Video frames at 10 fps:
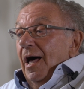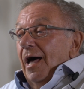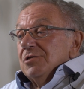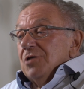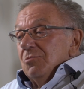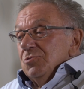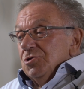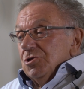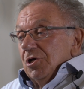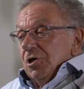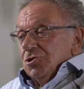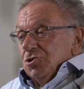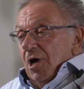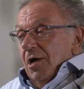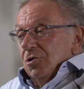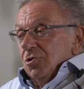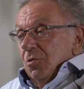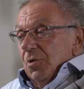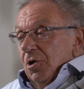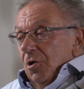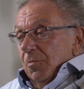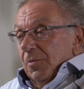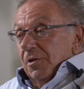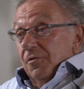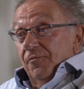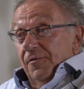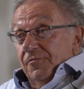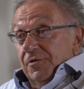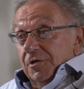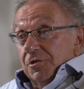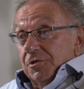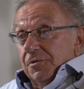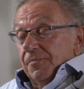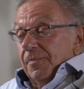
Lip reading: as I was a child growing up in the 50s,